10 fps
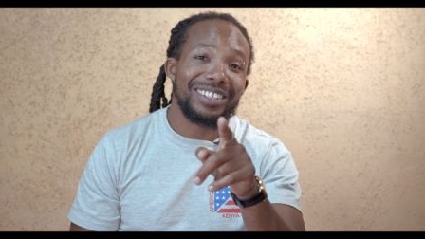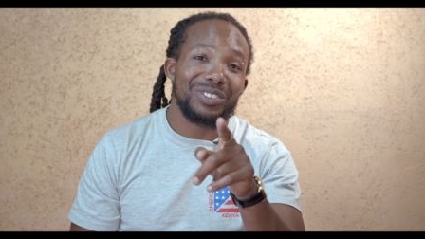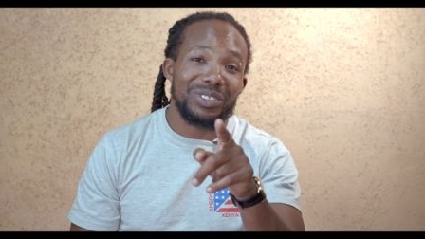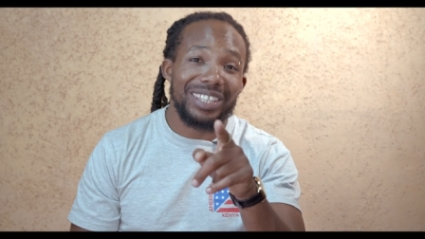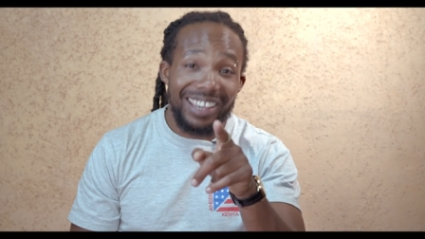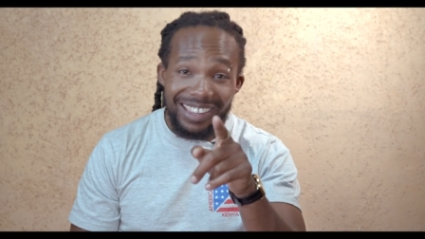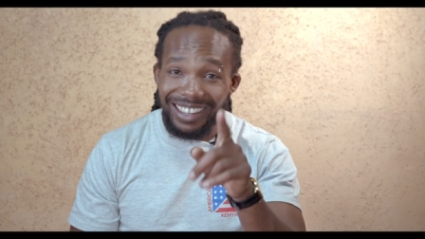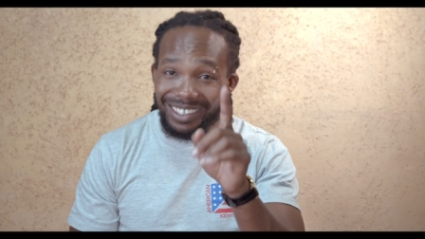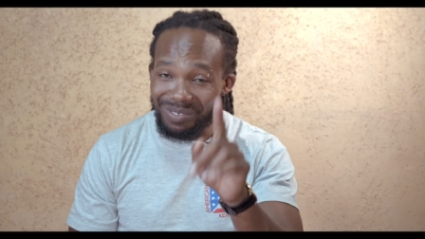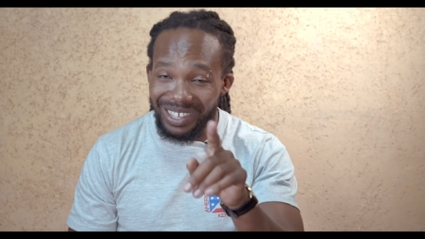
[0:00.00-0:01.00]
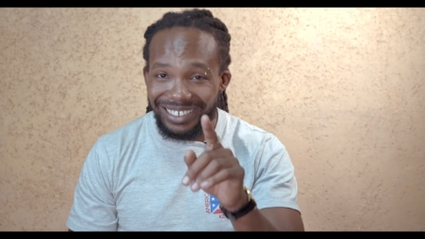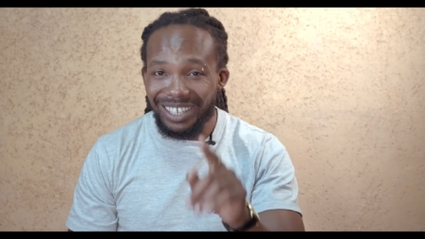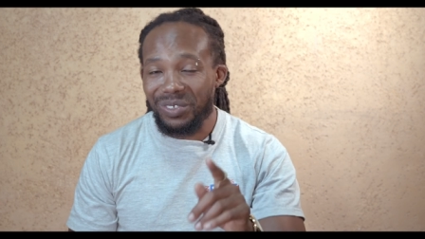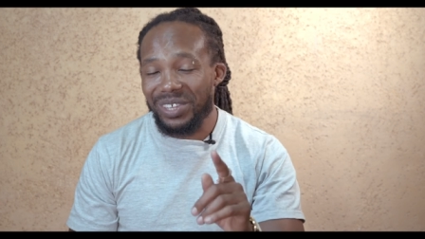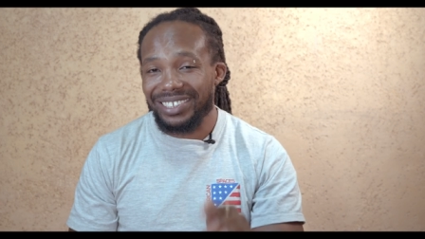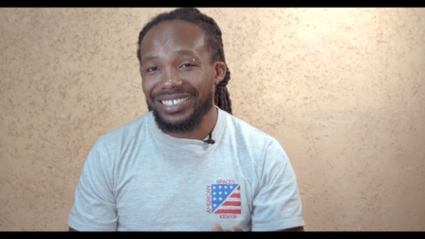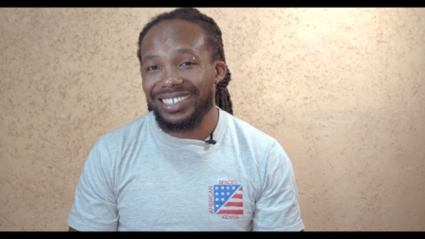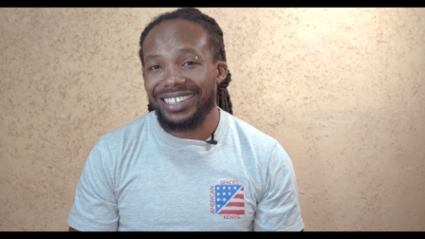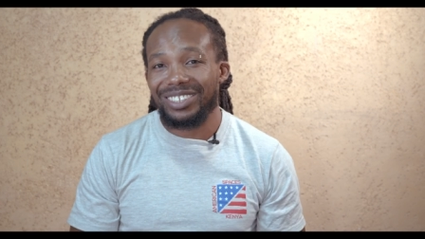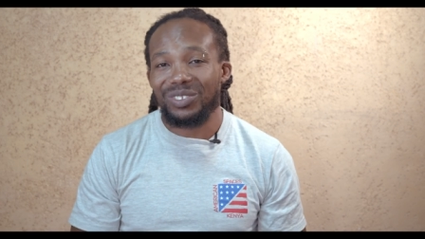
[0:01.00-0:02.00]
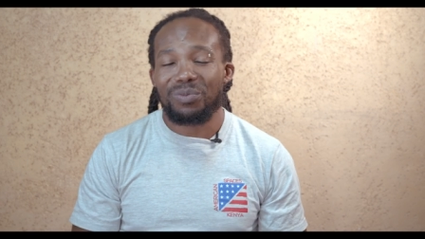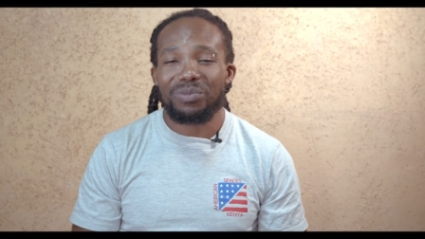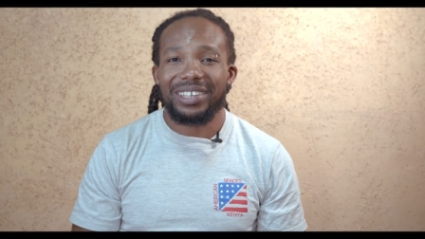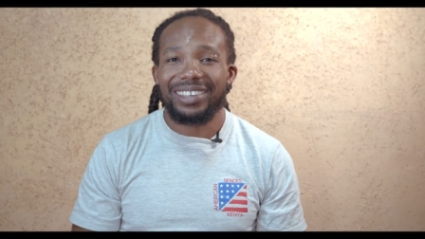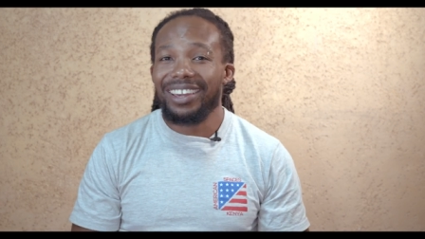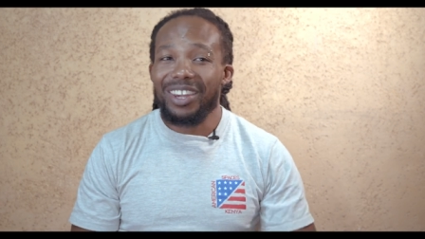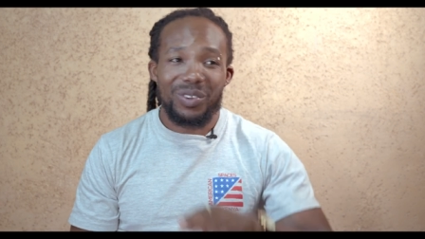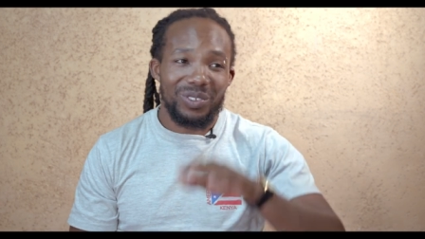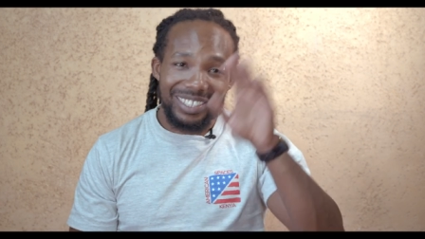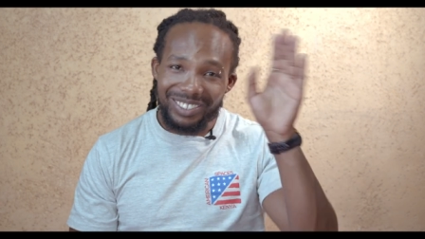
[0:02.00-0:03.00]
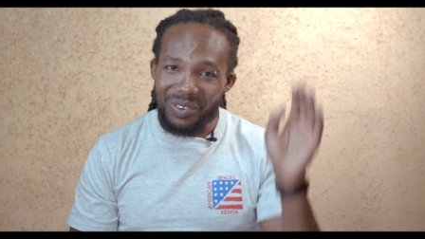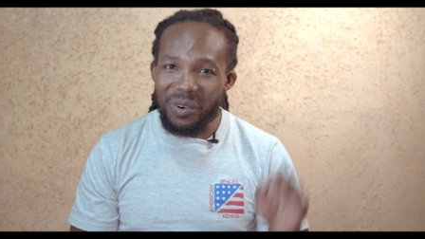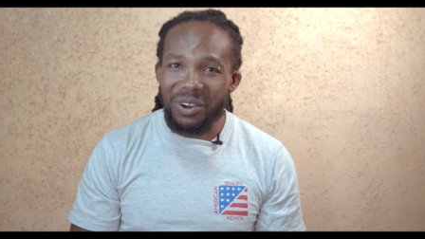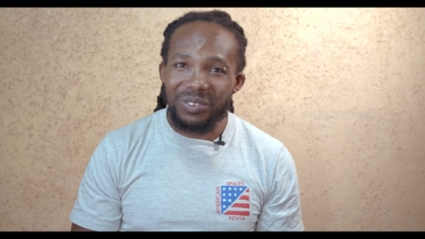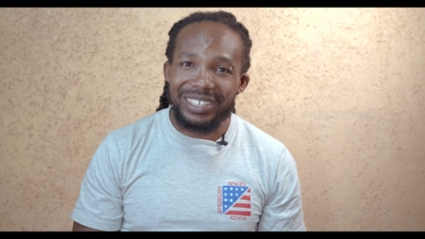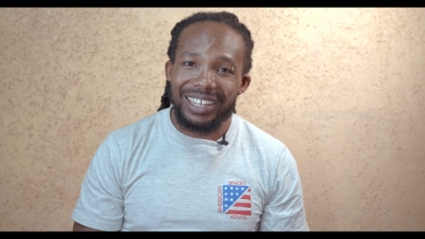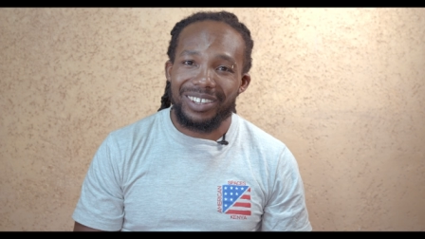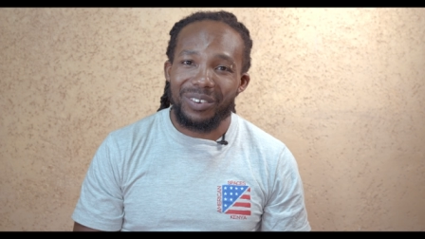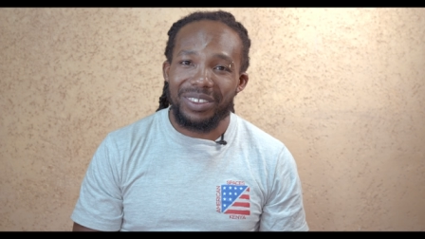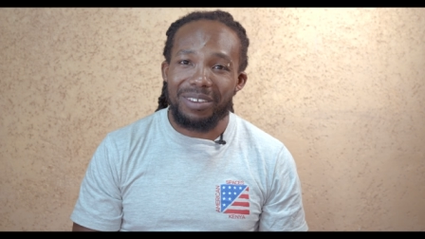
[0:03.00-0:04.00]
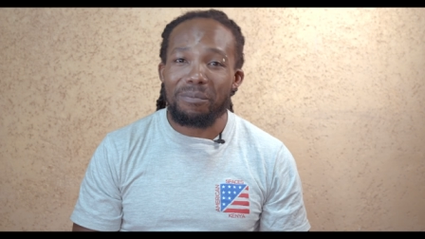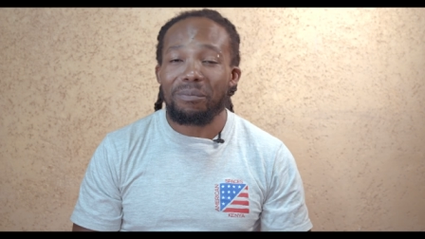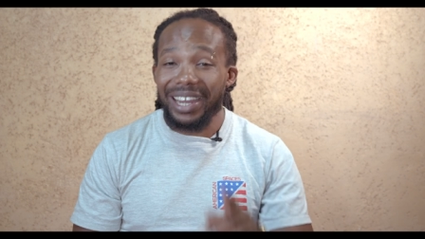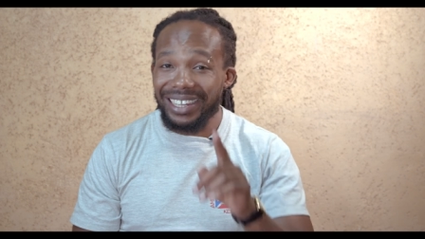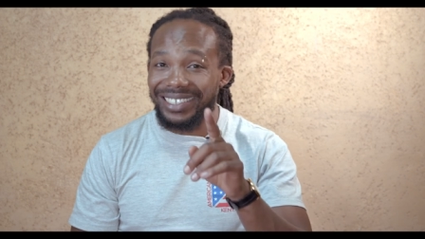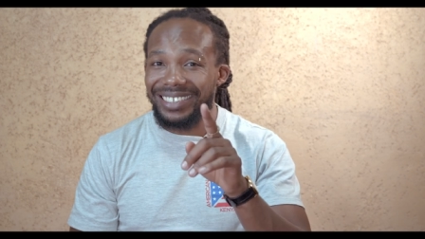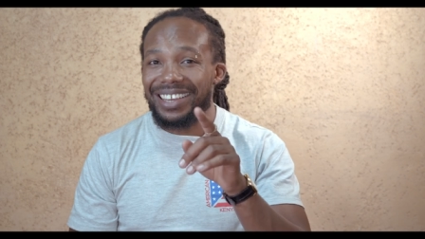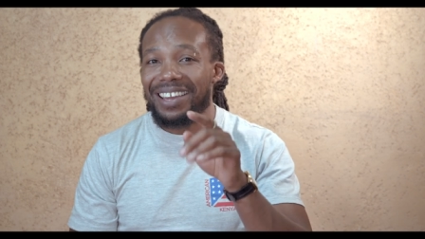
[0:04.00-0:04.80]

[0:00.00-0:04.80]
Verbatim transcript: to say that if they tell you their secrets, you'll be you'll just go out telling on them, but